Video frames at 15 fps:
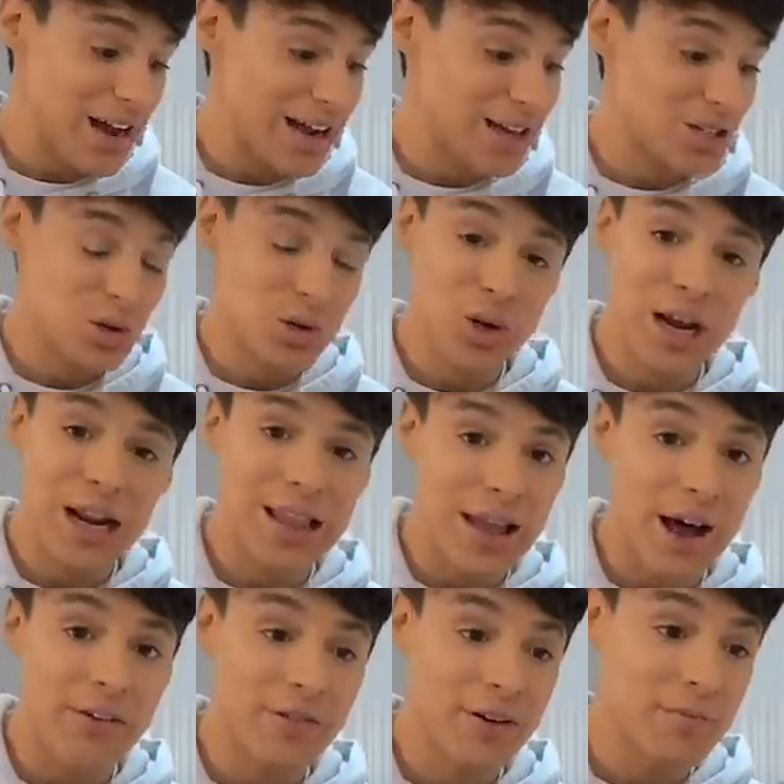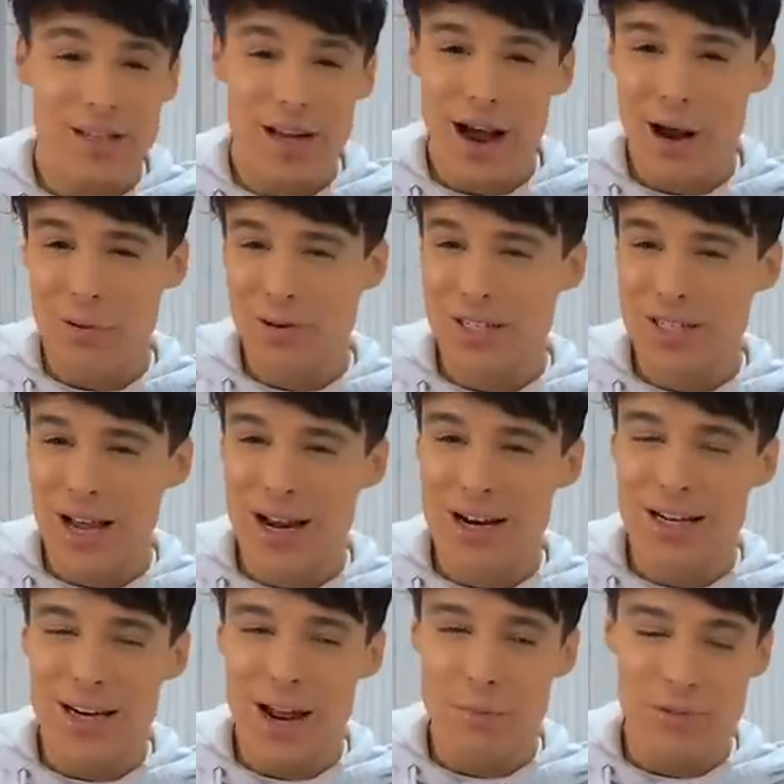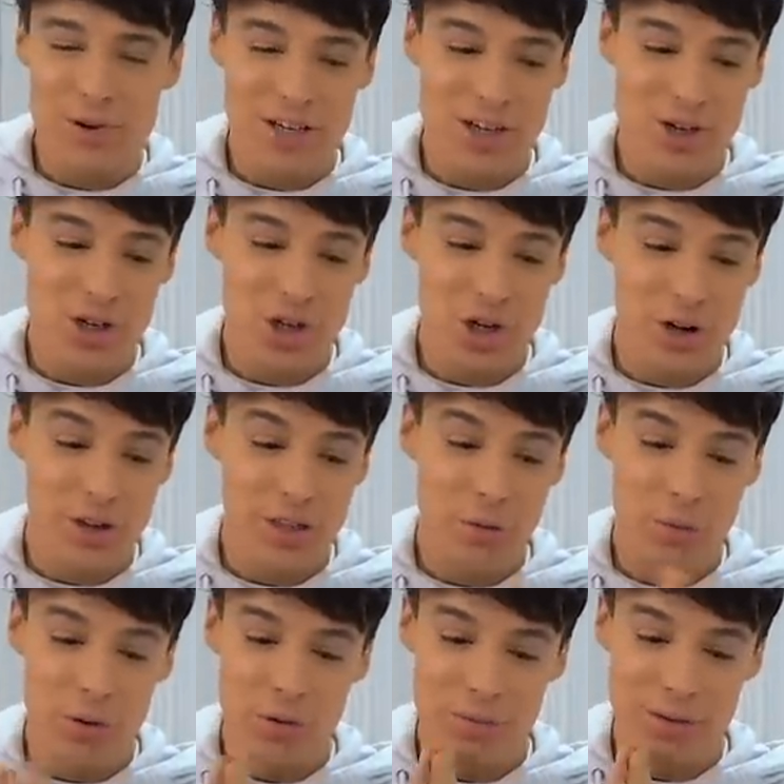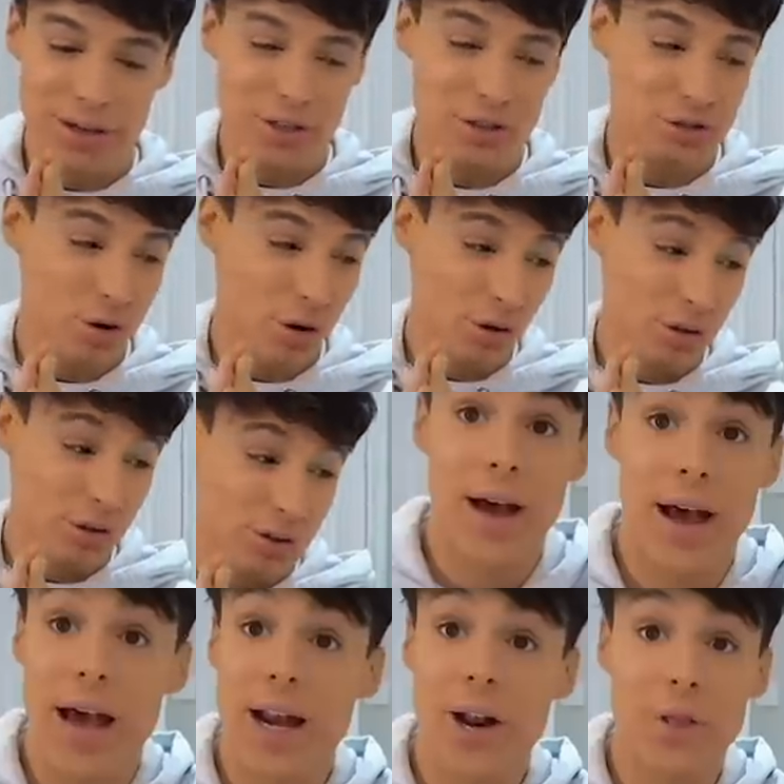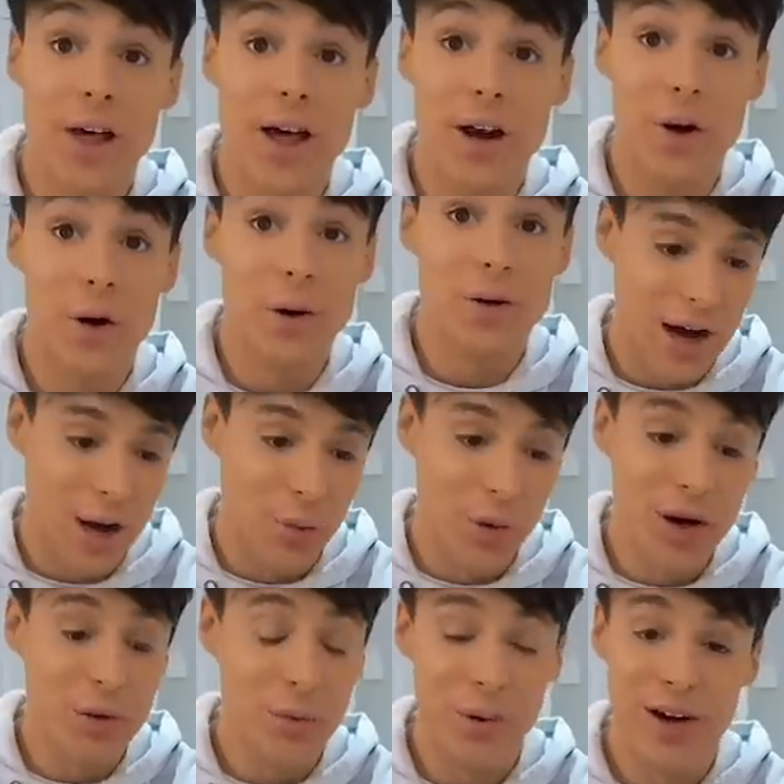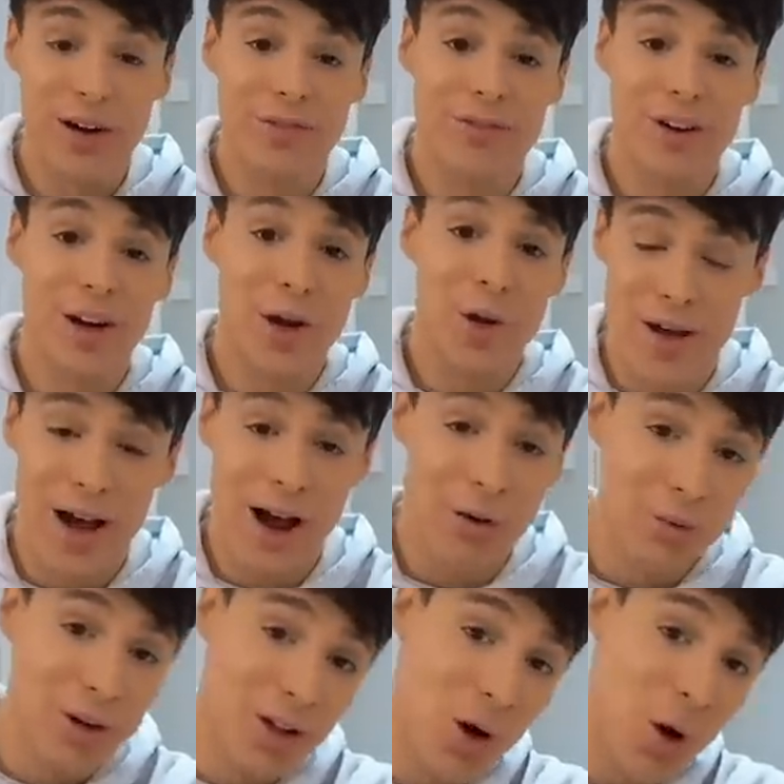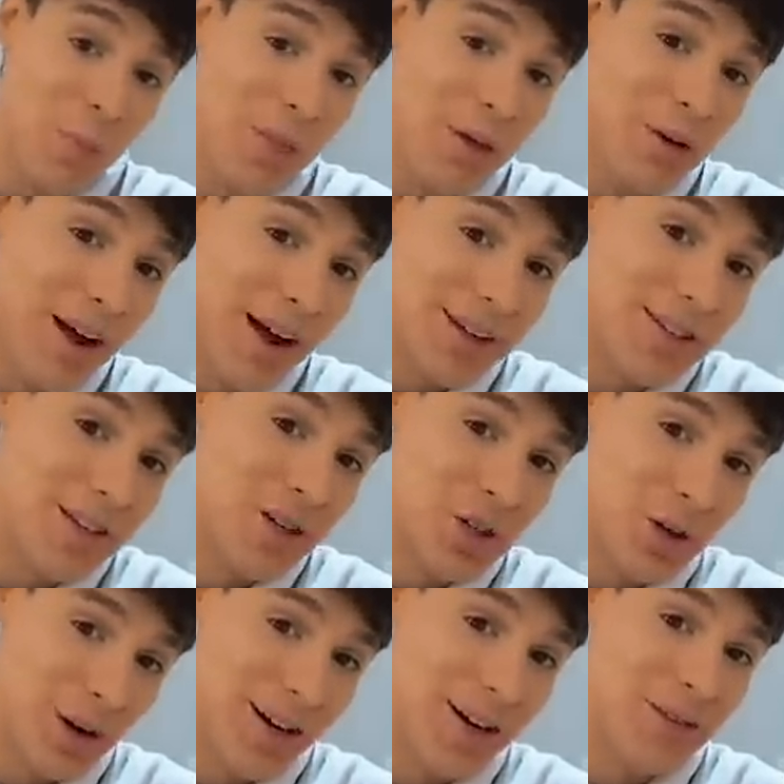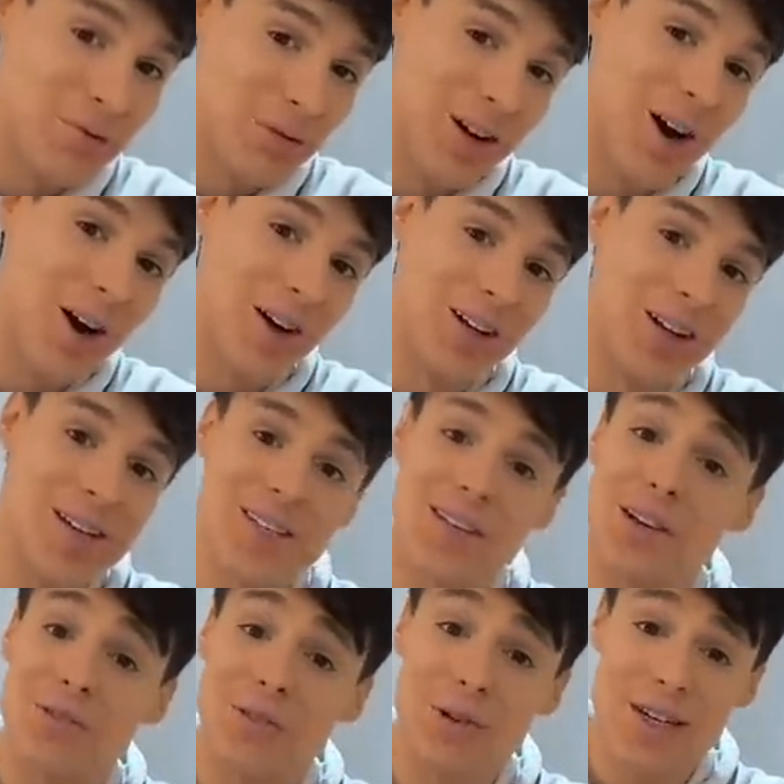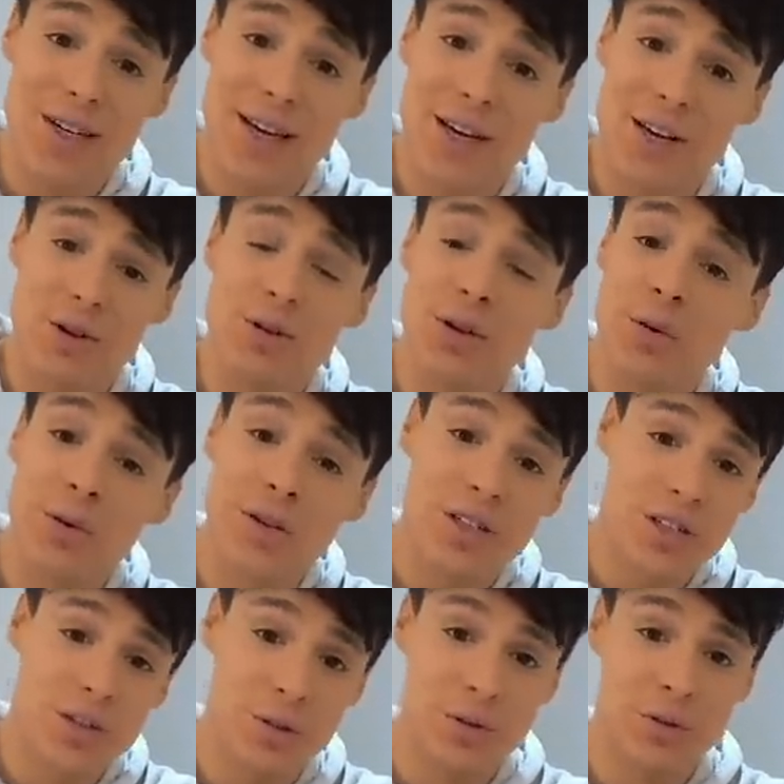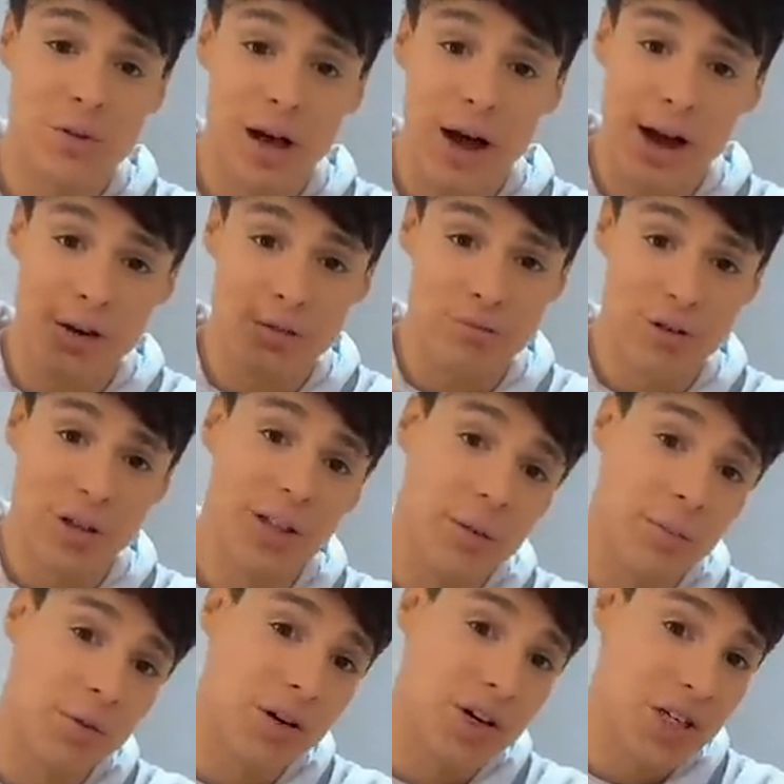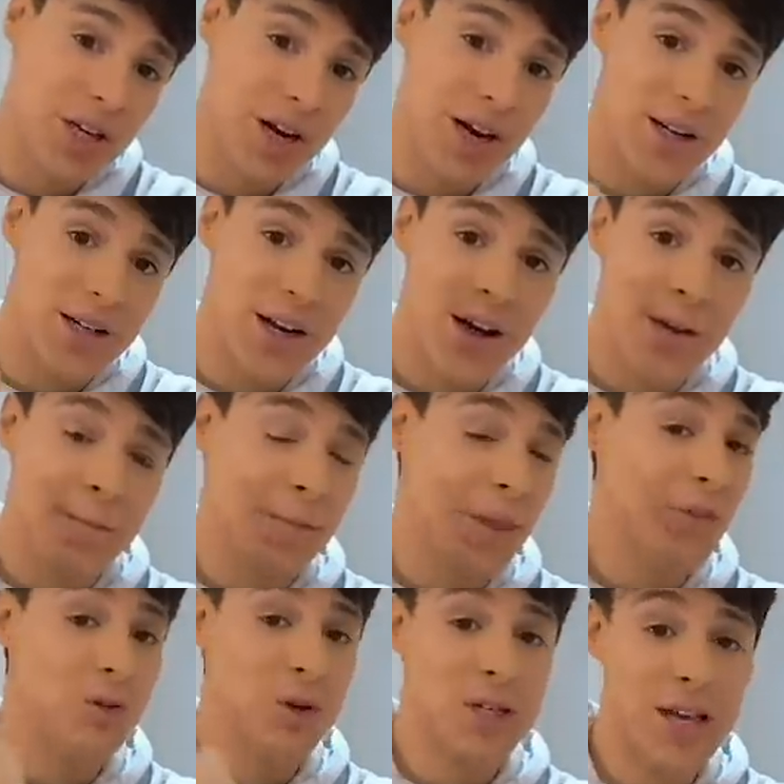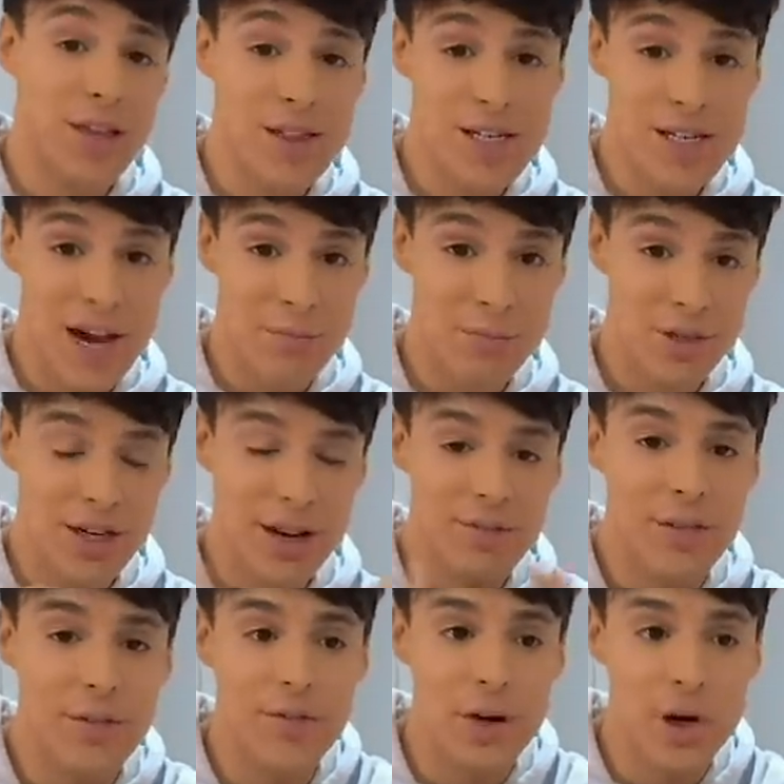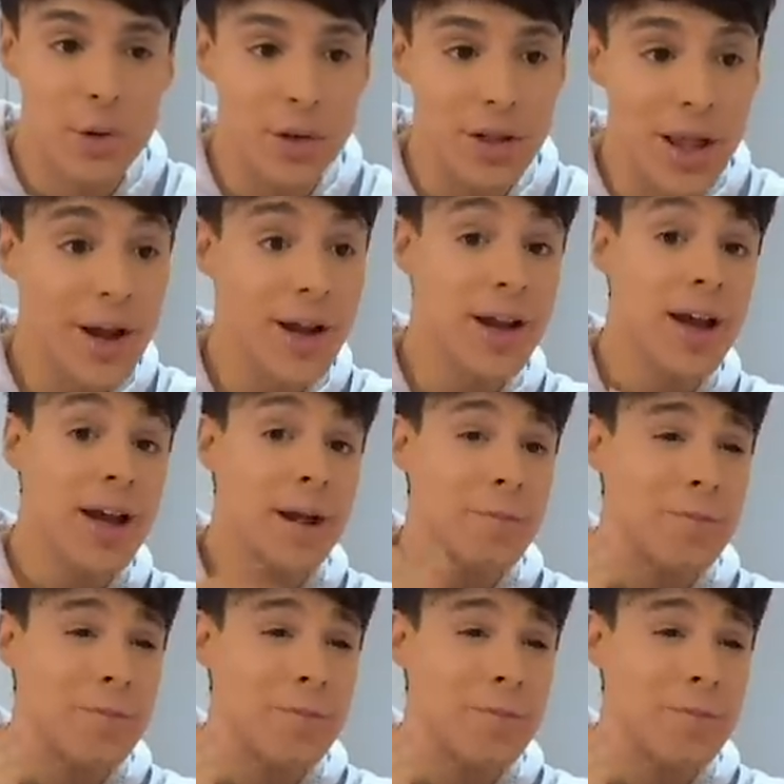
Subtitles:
it, so you can laugh at me. I was 99% sure that we were being trolled. And on that note, what a weird video. I really hope that you guys enjoyed it. Regardless, if you did, you know what to do. I really appreciate if you take the time to give the video a like.